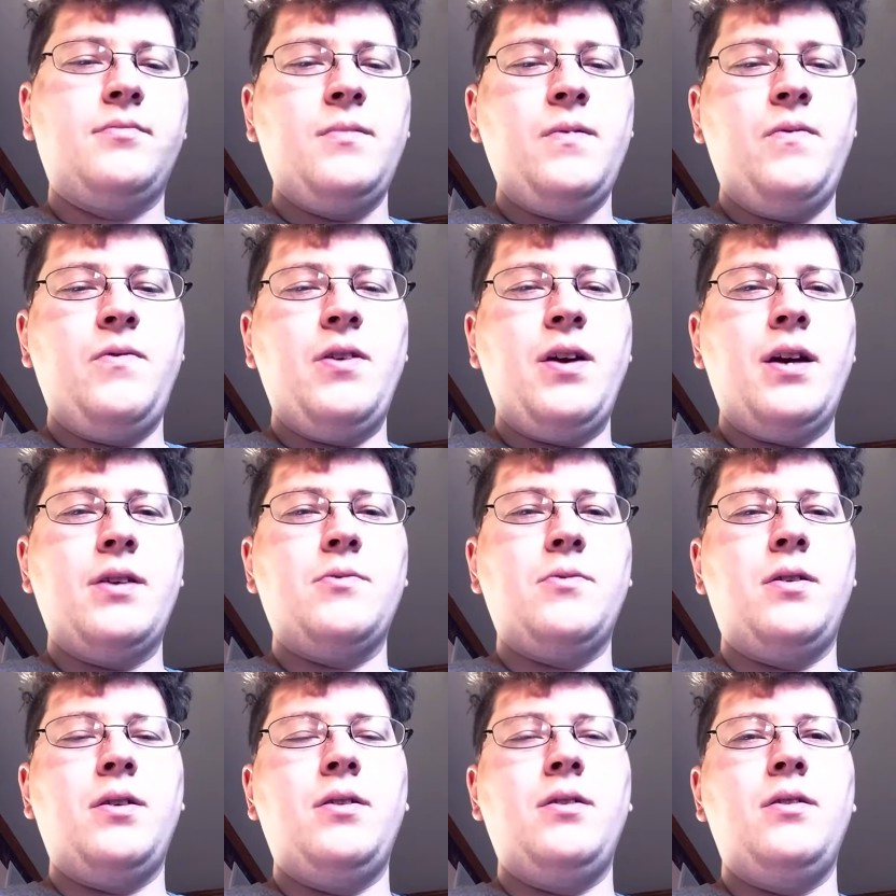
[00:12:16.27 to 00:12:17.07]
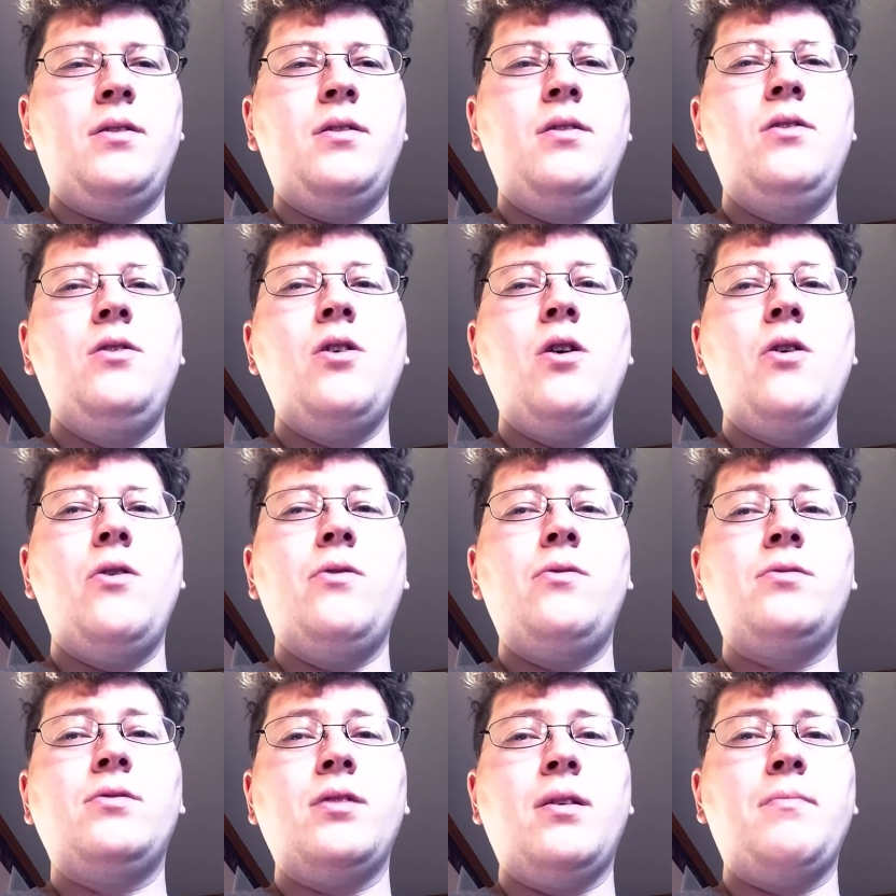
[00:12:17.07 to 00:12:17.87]
If you guys want to
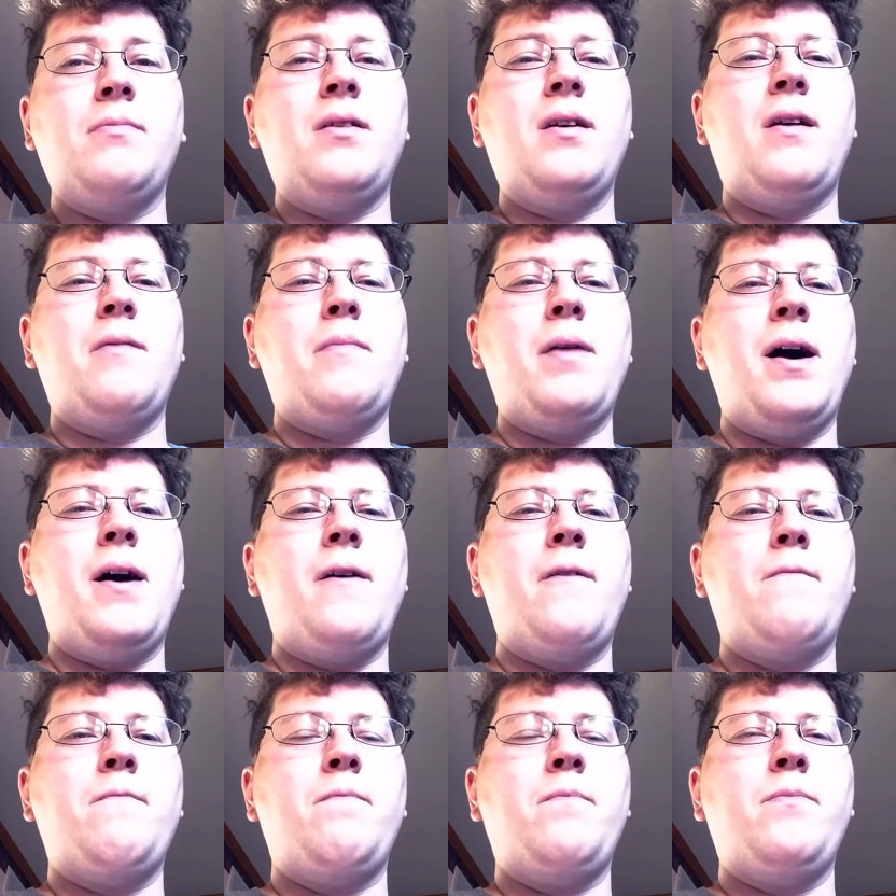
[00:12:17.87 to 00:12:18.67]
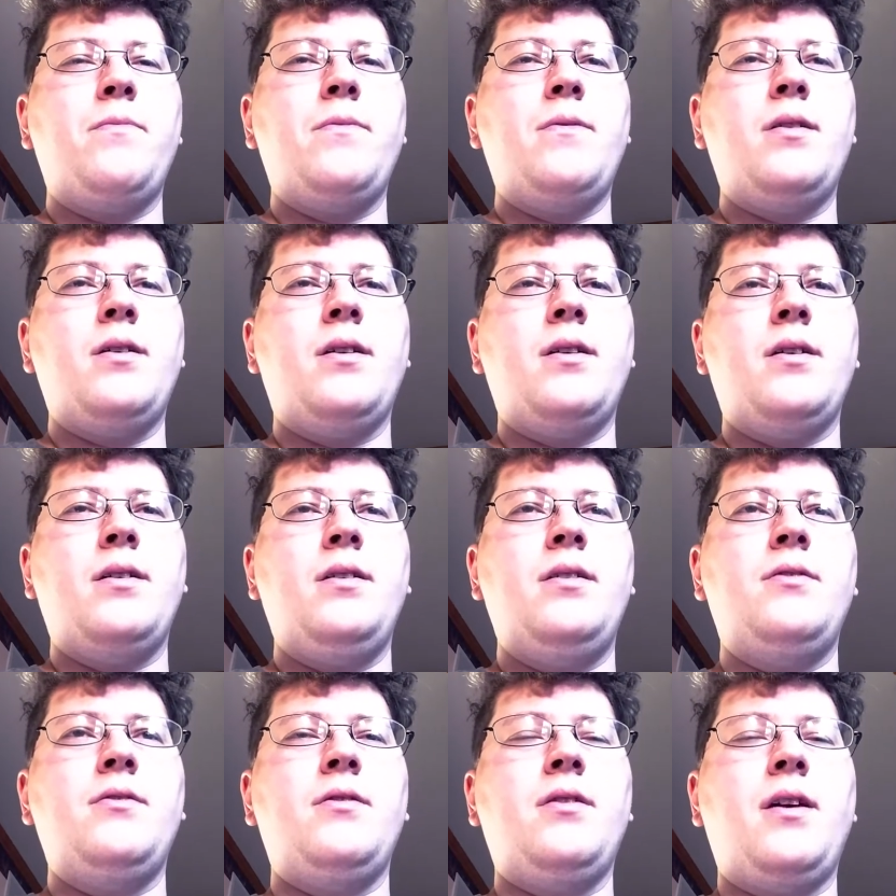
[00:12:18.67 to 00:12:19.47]
know something about
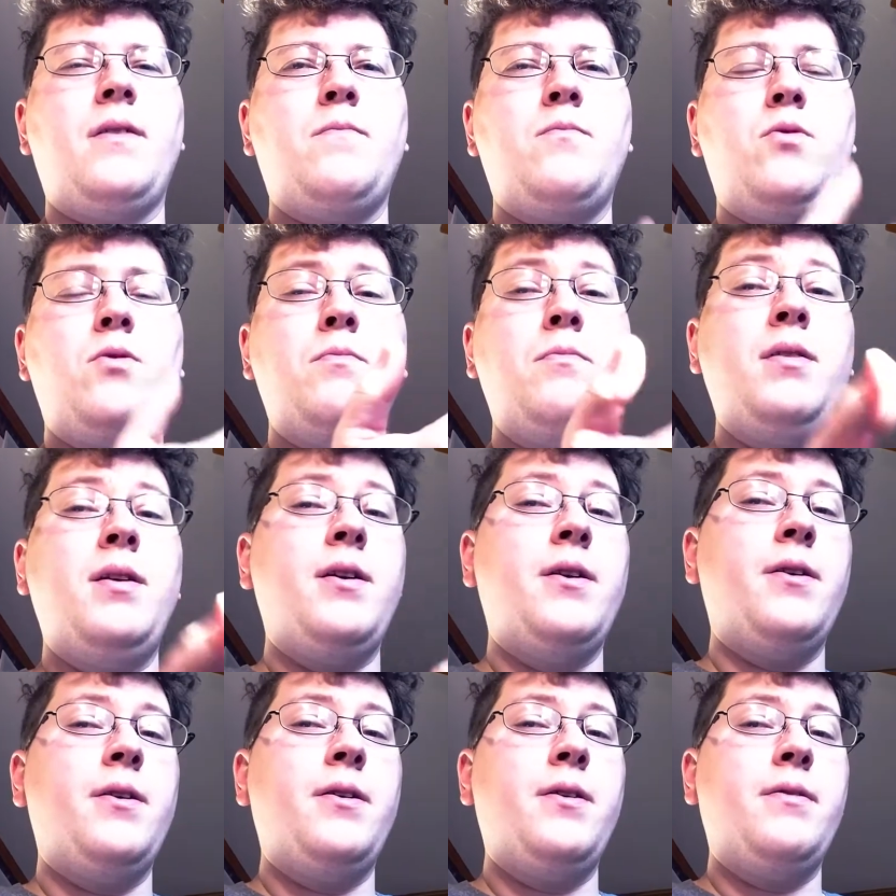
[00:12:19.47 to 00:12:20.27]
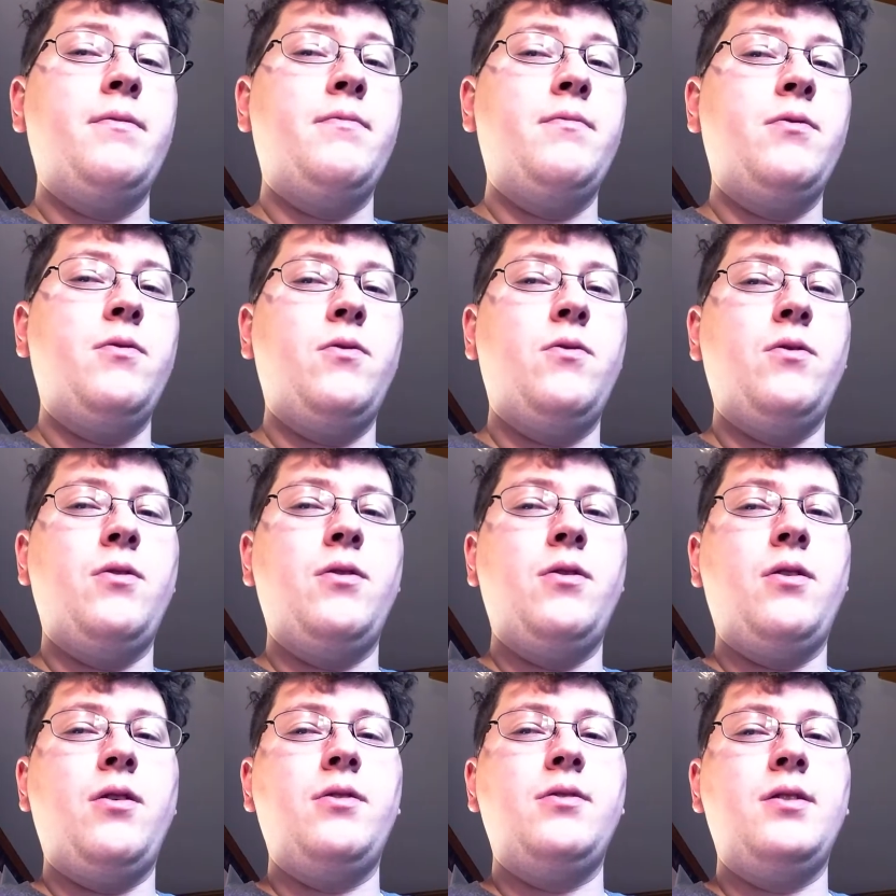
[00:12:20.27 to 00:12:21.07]
either like Premiere
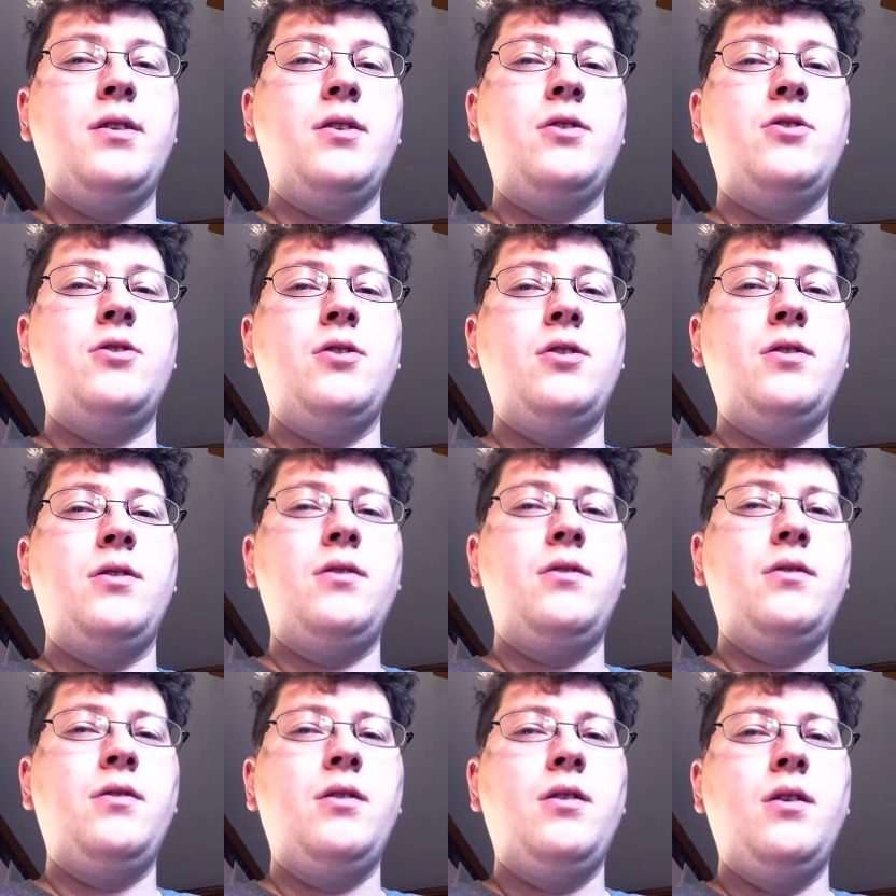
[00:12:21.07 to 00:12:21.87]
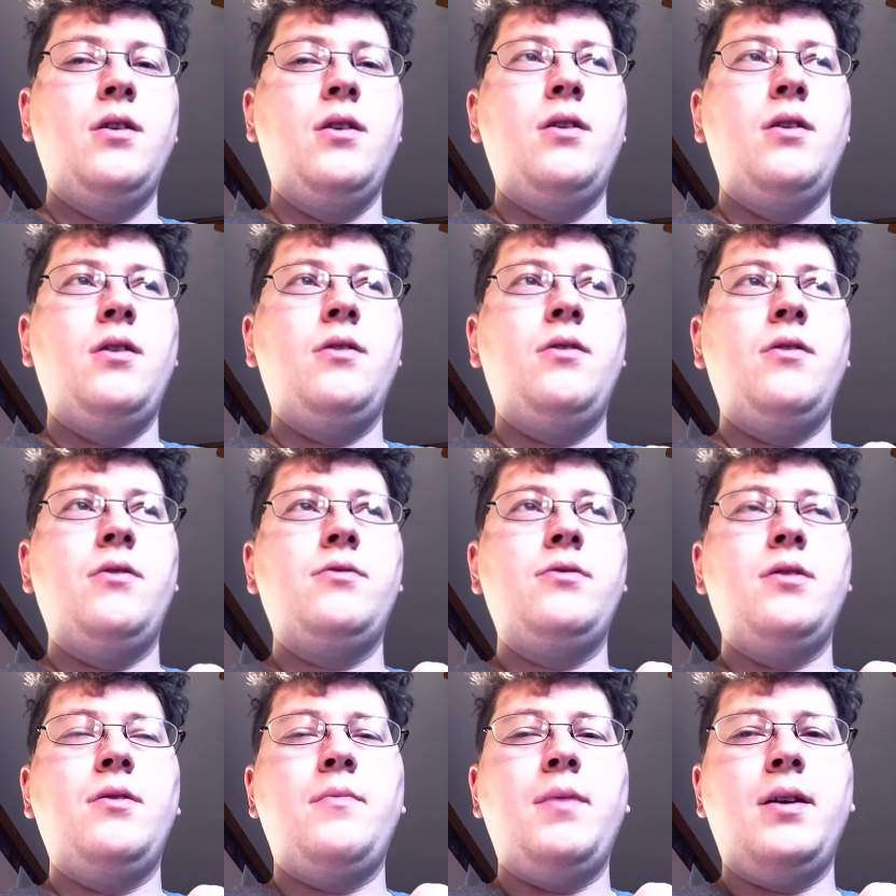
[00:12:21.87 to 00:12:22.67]
or Audition,
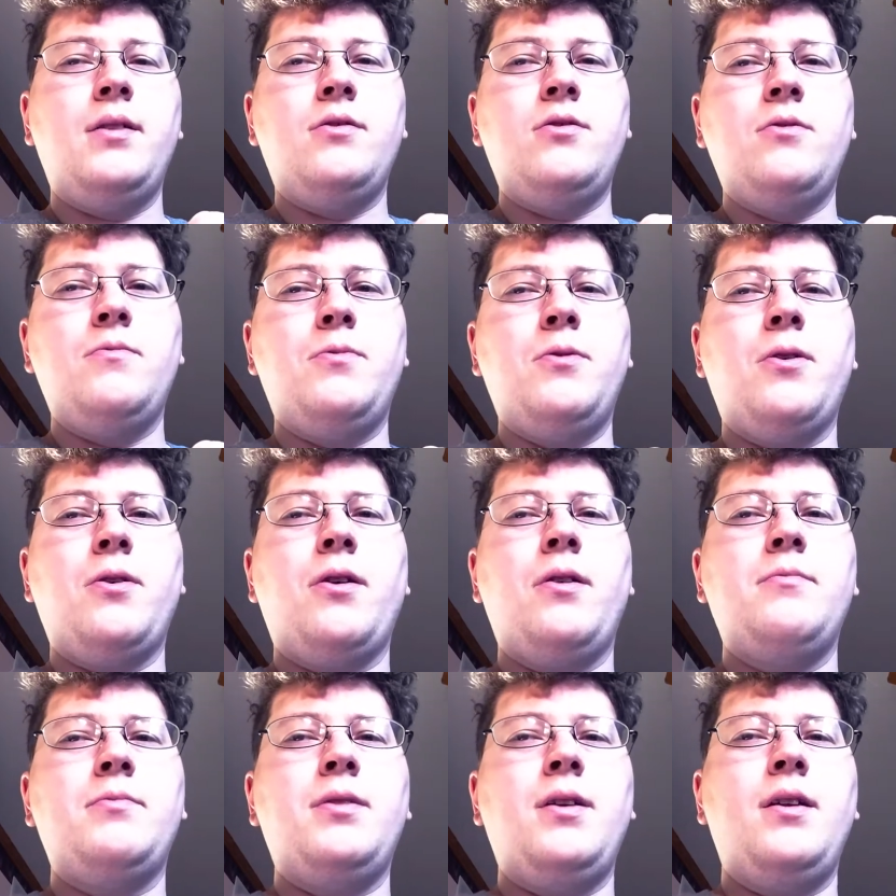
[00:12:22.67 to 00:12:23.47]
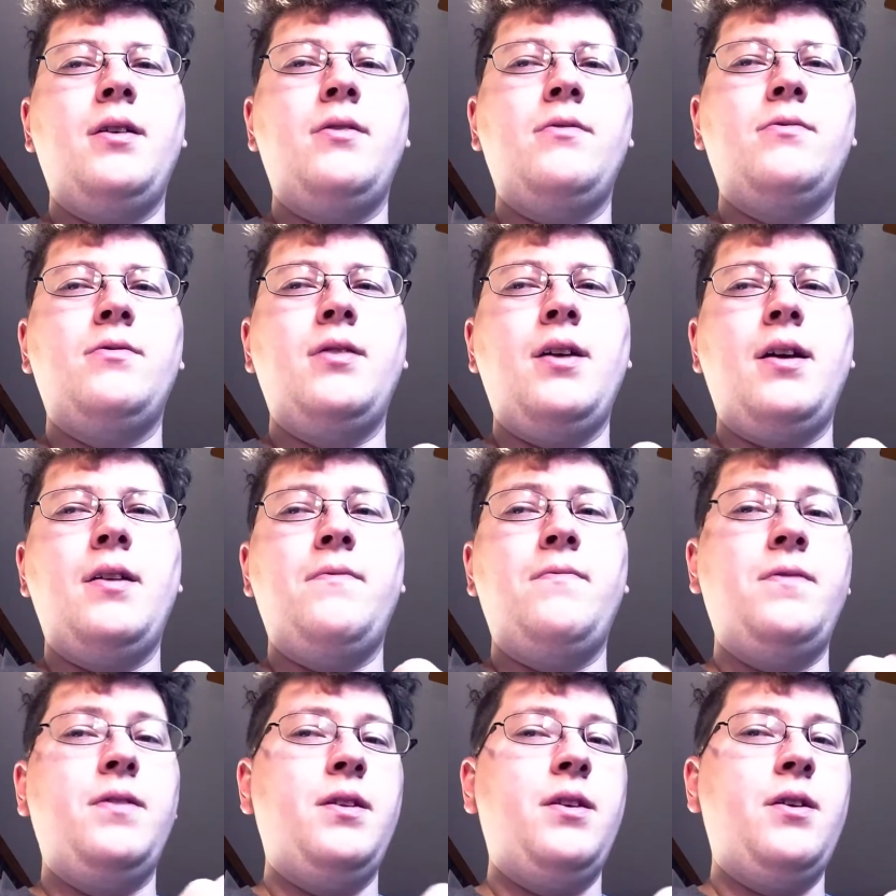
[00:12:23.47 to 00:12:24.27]
those are the main two programs that I use to
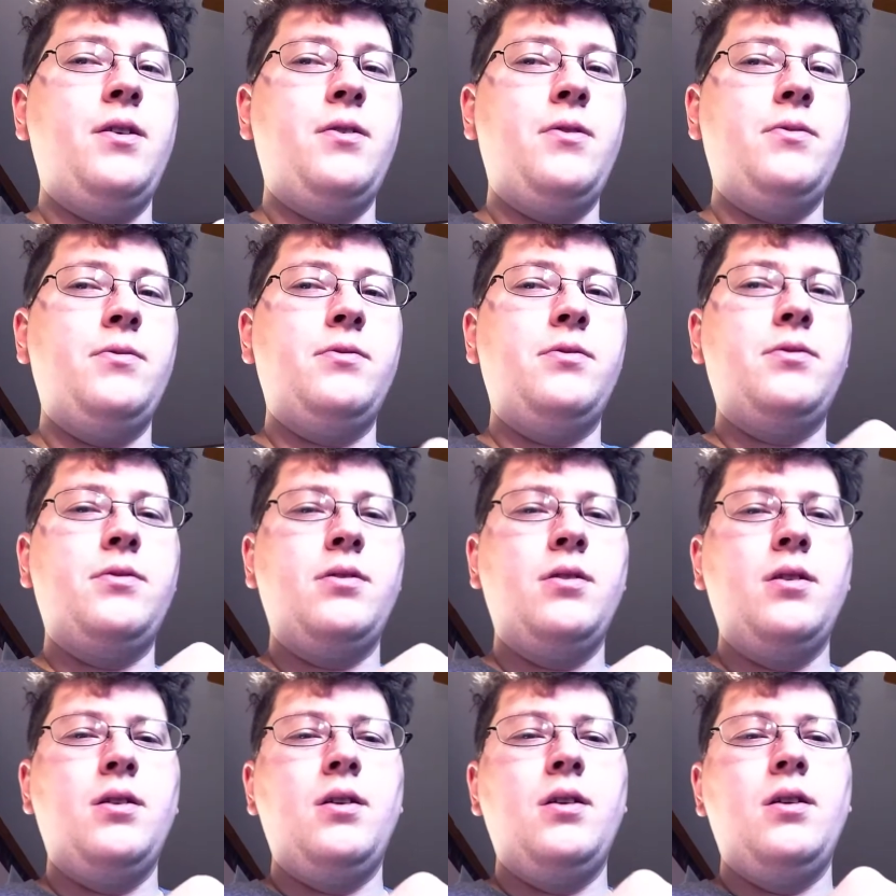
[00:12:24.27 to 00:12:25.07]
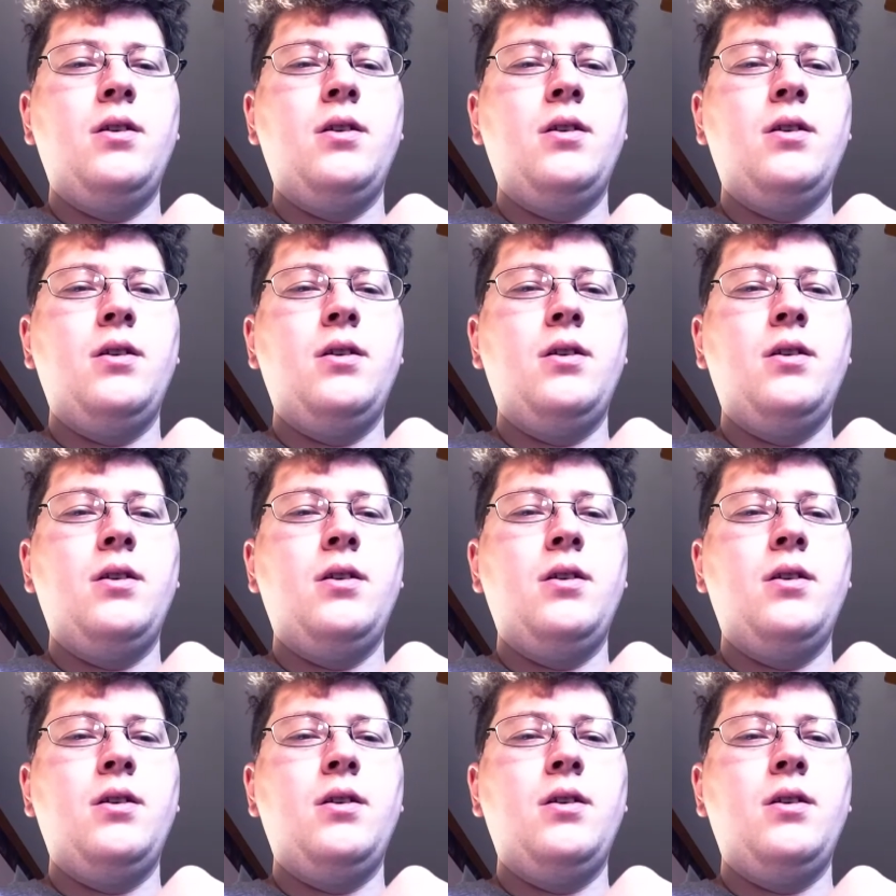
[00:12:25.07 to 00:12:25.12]
edit videos.